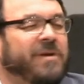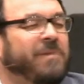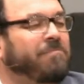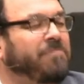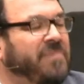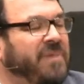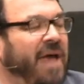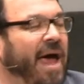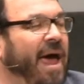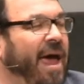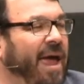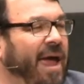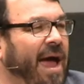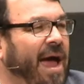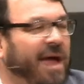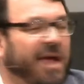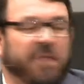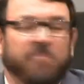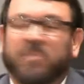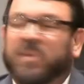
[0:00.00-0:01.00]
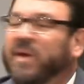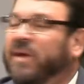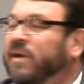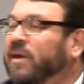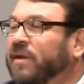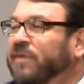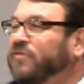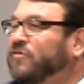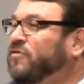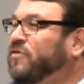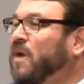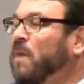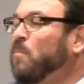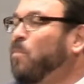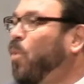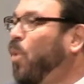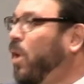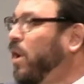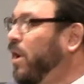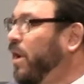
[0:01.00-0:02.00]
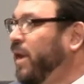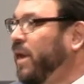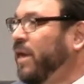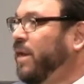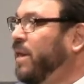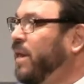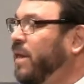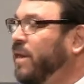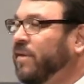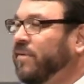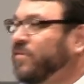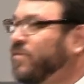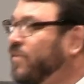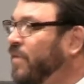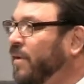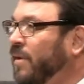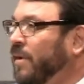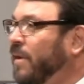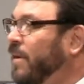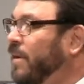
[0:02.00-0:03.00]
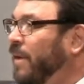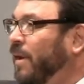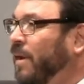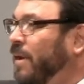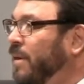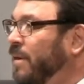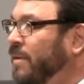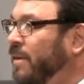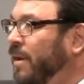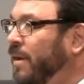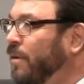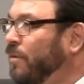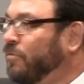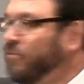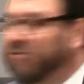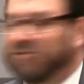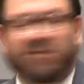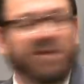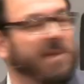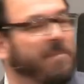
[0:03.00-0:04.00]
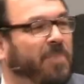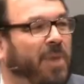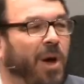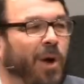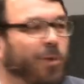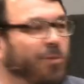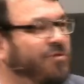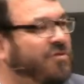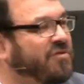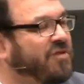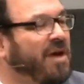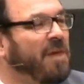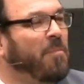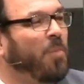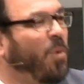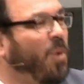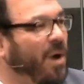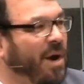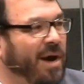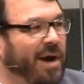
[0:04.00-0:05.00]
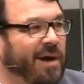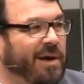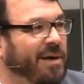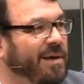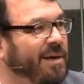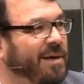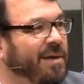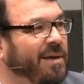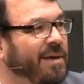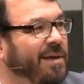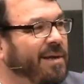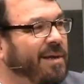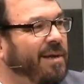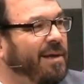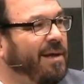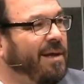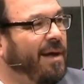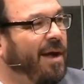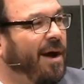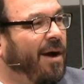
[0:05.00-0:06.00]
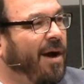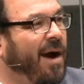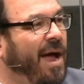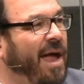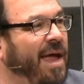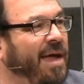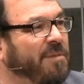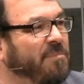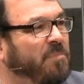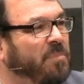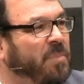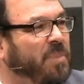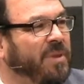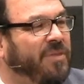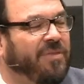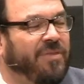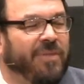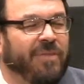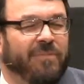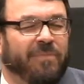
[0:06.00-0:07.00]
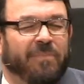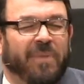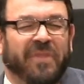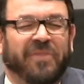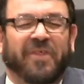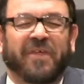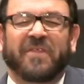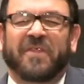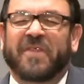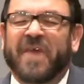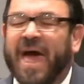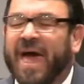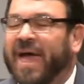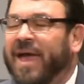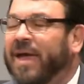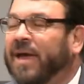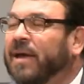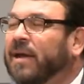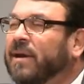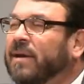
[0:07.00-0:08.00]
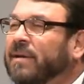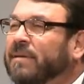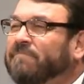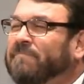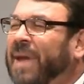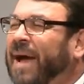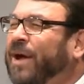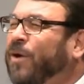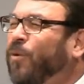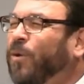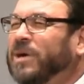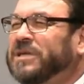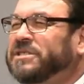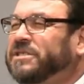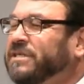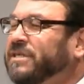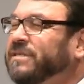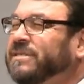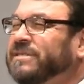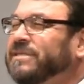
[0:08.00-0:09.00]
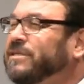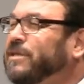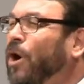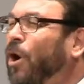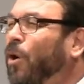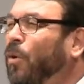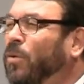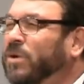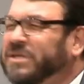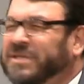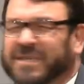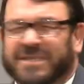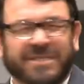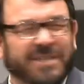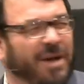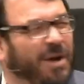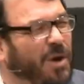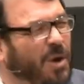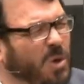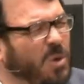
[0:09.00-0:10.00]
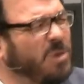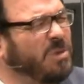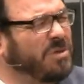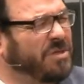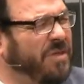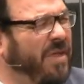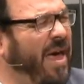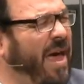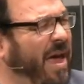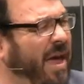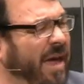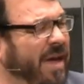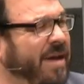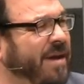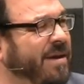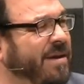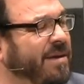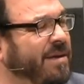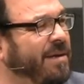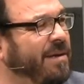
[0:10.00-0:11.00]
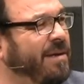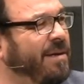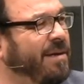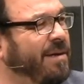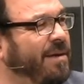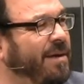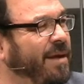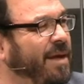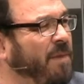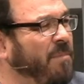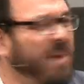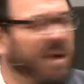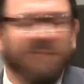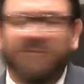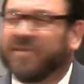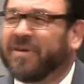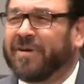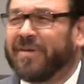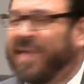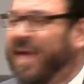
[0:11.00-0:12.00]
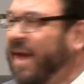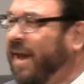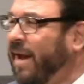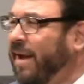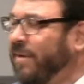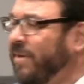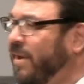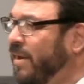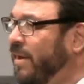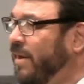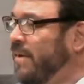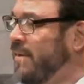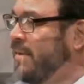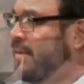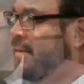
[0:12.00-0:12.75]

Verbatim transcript: someday I could be somewhere in his, uh, you know, zip code somewhere. All right? But, but the they, my question is always this, who's they? Anybody figured that out yet?